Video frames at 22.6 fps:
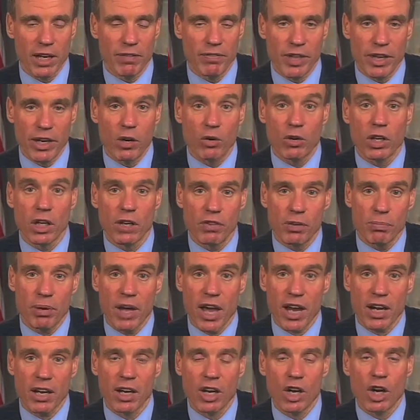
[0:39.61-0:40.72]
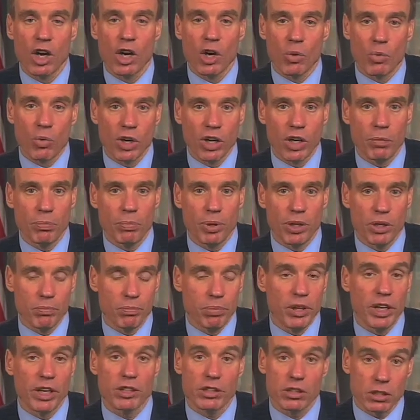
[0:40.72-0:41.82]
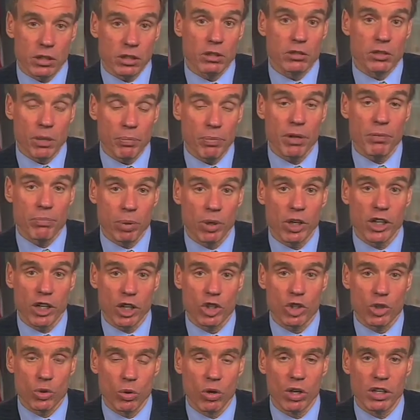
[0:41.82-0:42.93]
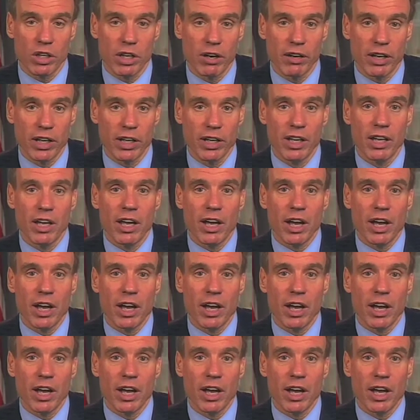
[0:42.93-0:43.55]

If they don't give it back, we're going to put in place something pretty extraordinary, a